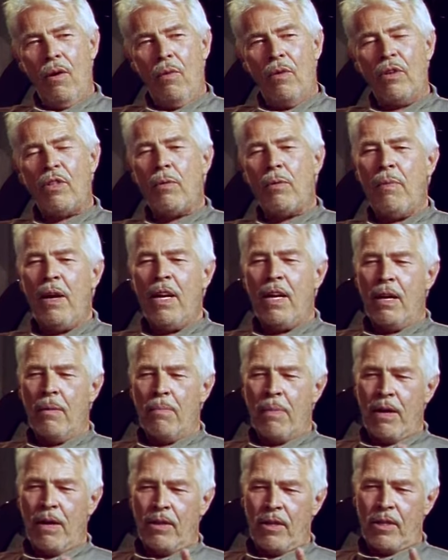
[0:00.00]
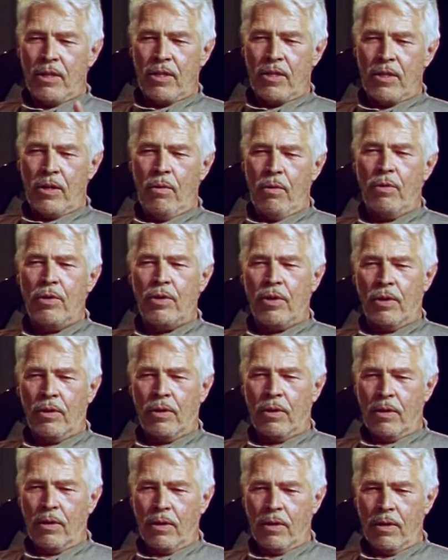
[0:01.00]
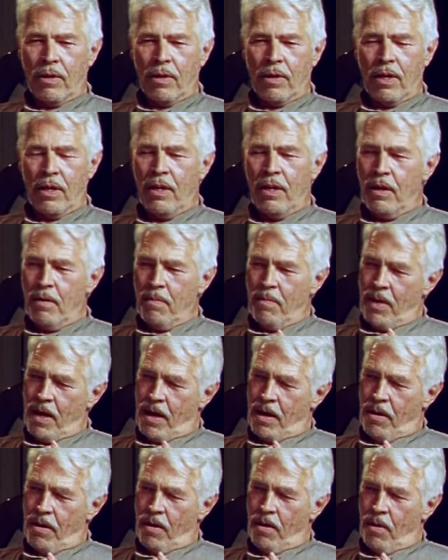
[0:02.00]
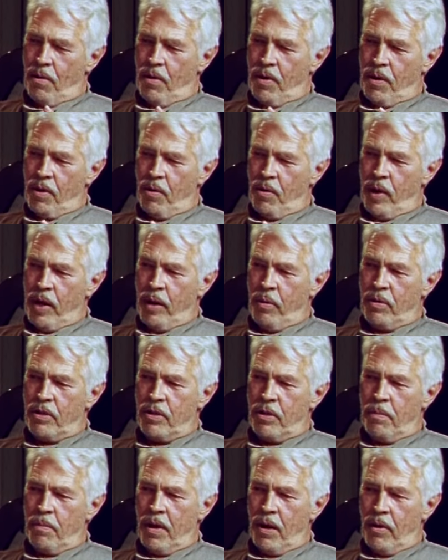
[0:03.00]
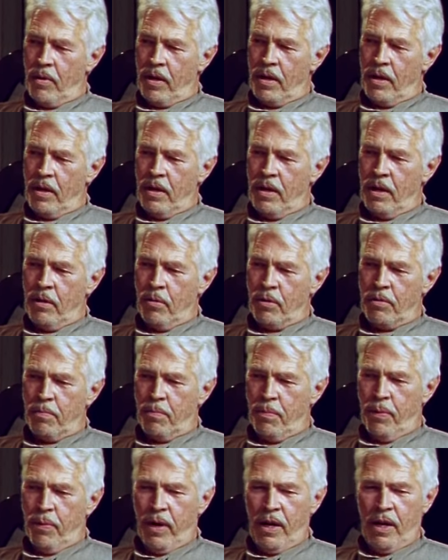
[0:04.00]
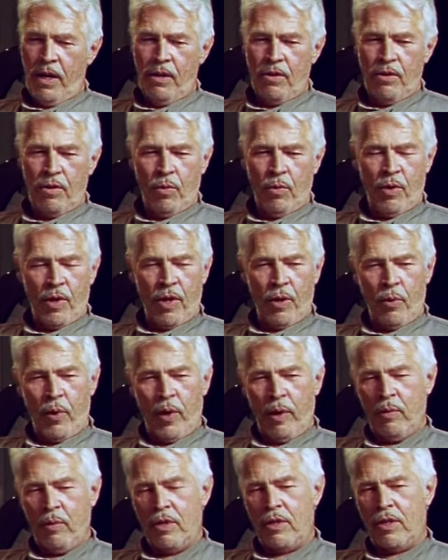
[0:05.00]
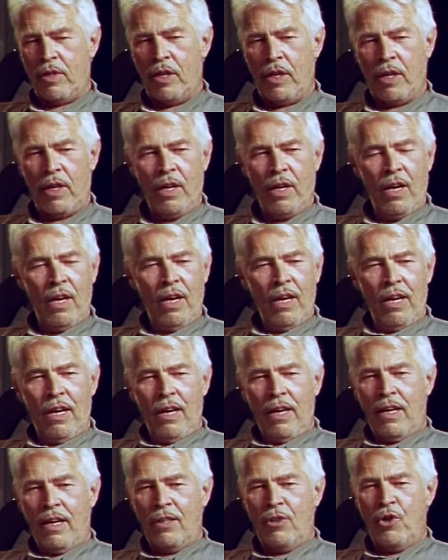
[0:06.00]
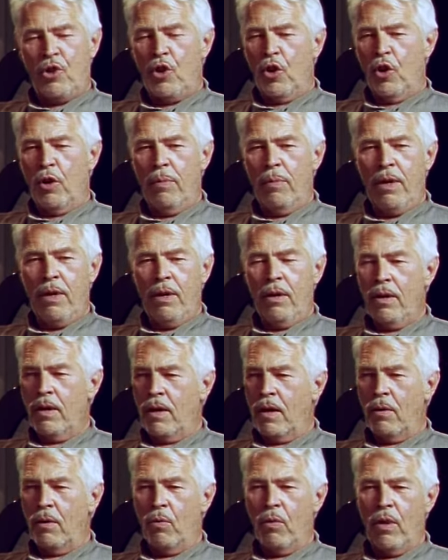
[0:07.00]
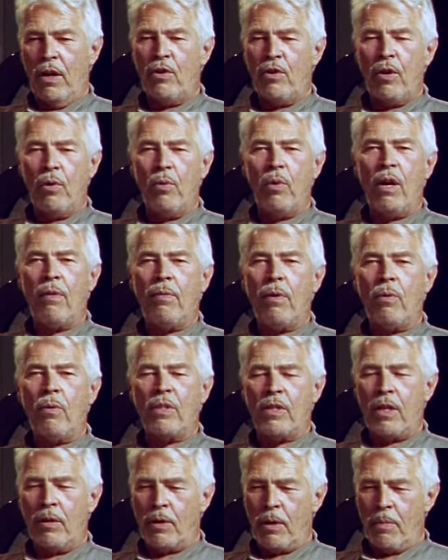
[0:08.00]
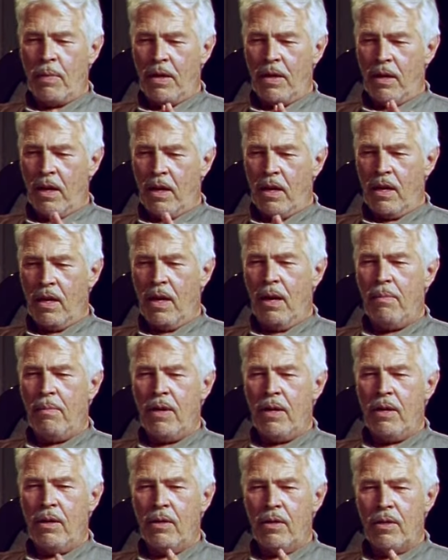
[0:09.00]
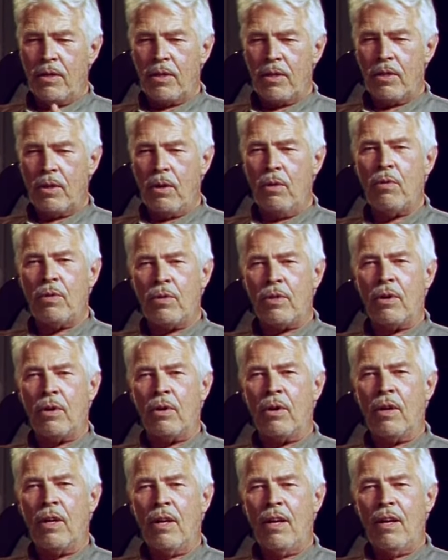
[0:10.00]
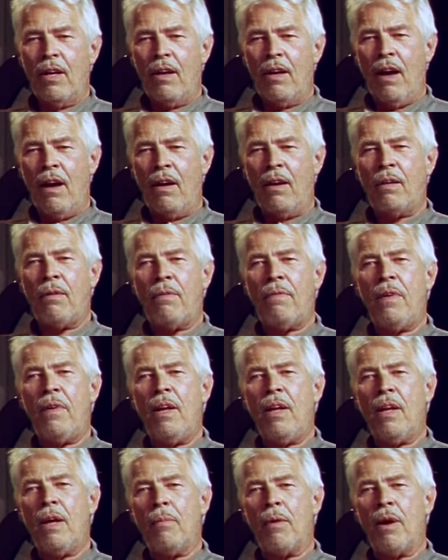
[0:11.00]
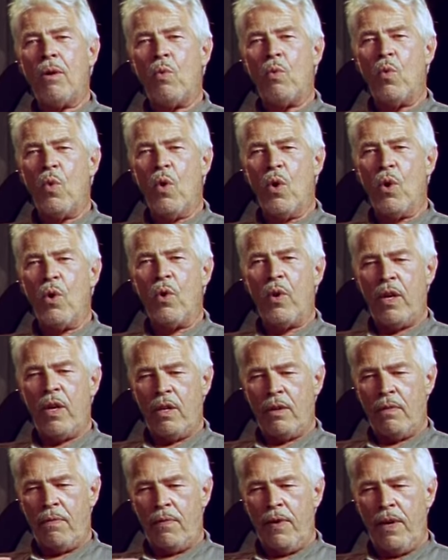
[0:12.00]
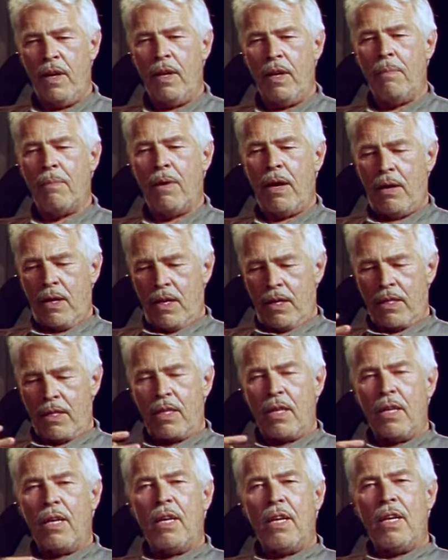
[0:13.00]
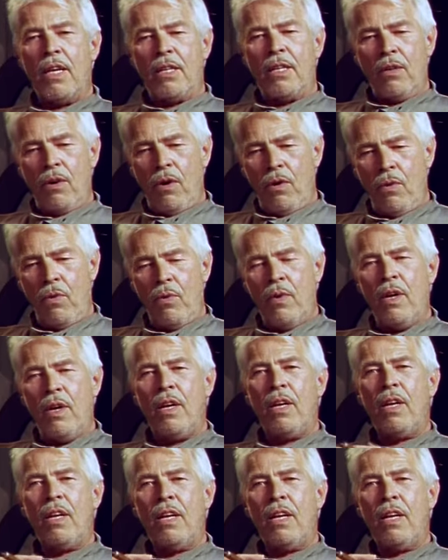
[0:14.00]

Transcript: was to make it about the soldier. It didn't matter whether he was American, he was British, whether he was German, Russian, whatever it was. It was about the common soldier and his feeling about war and his feeling about his own